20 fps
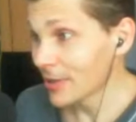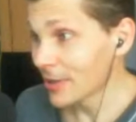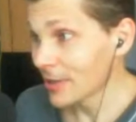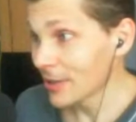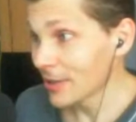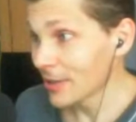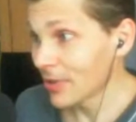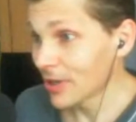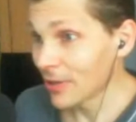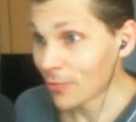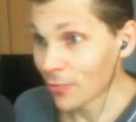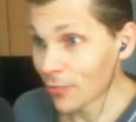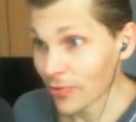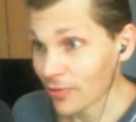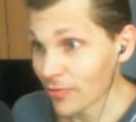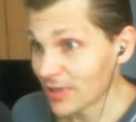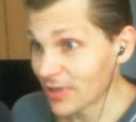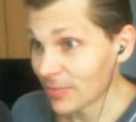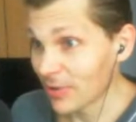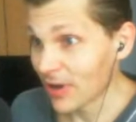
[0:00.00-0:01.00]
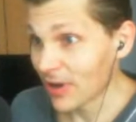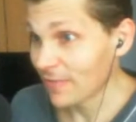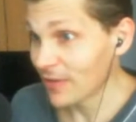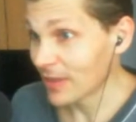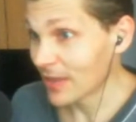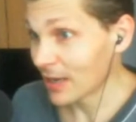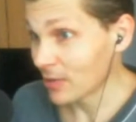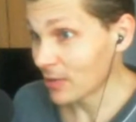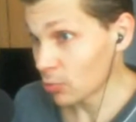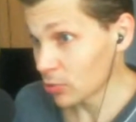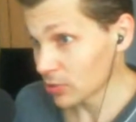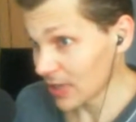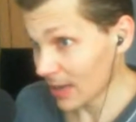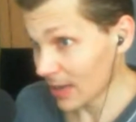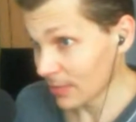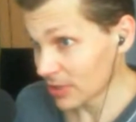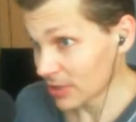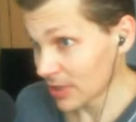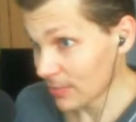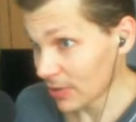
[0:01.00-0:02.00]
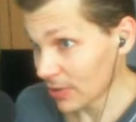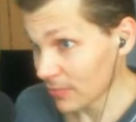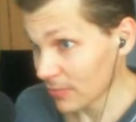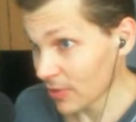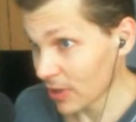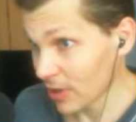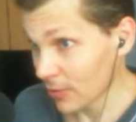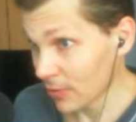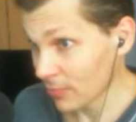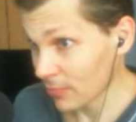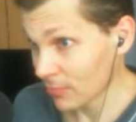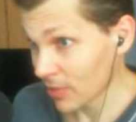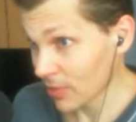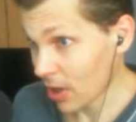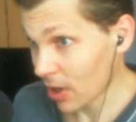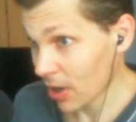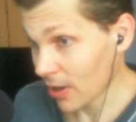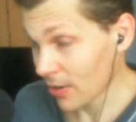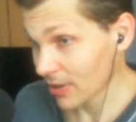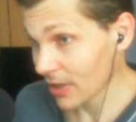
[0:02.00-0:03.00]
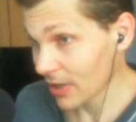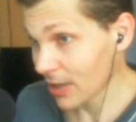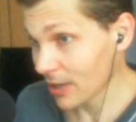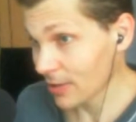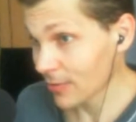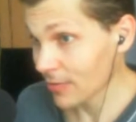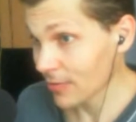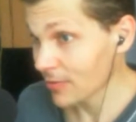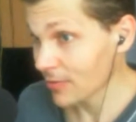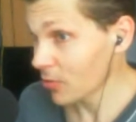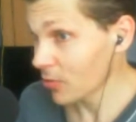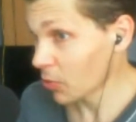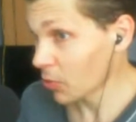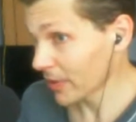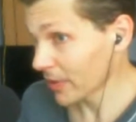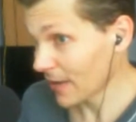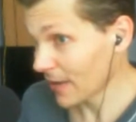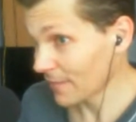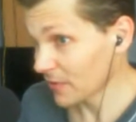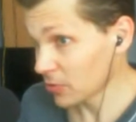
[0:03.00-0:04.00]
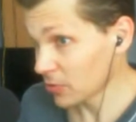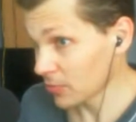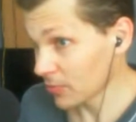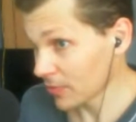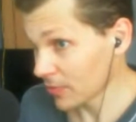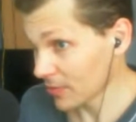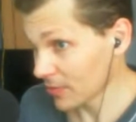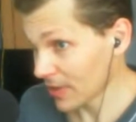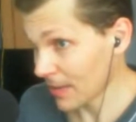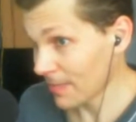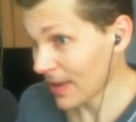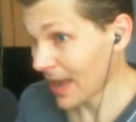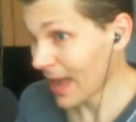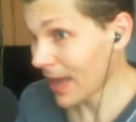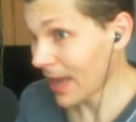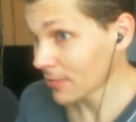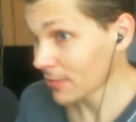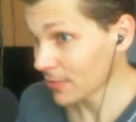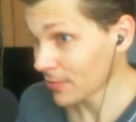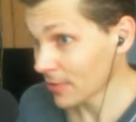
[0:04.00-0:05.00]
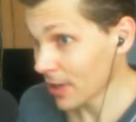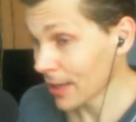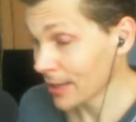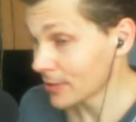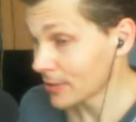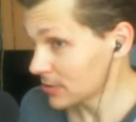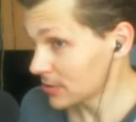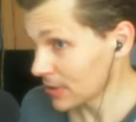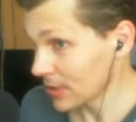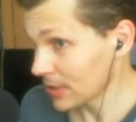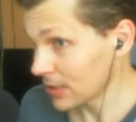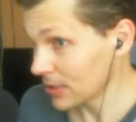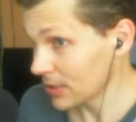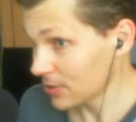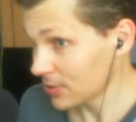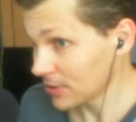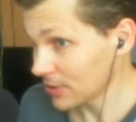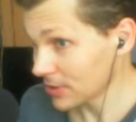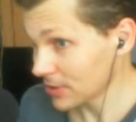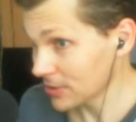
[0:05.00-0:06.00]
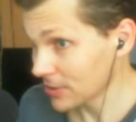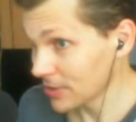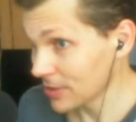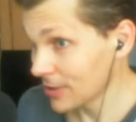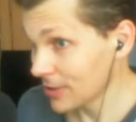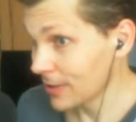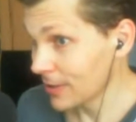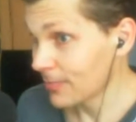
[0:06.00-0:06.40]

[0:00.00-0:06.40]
But it's also a debuff in that it will damage them as well, the higher it gets. So what they have to do is step outside to clear it.